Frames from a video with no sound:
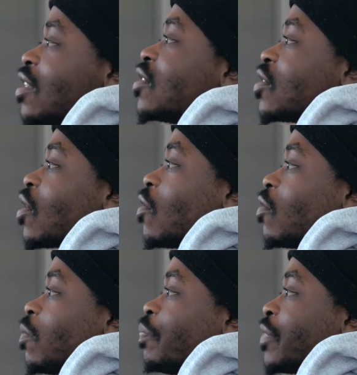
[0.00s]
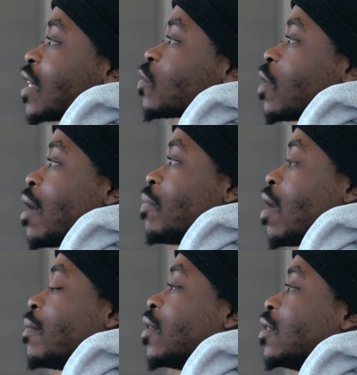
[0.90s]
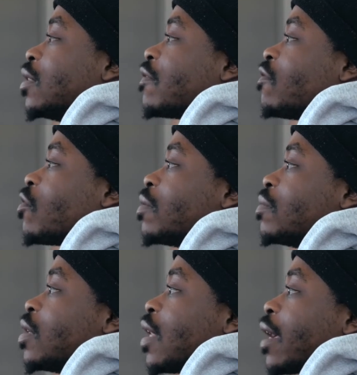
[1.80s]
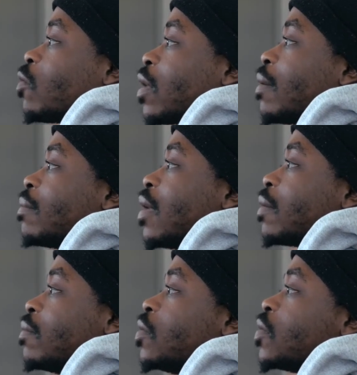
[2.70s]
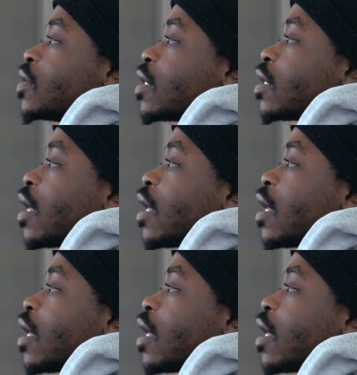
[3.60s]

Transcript: So that's what I primarily look for in me, like, when I make music.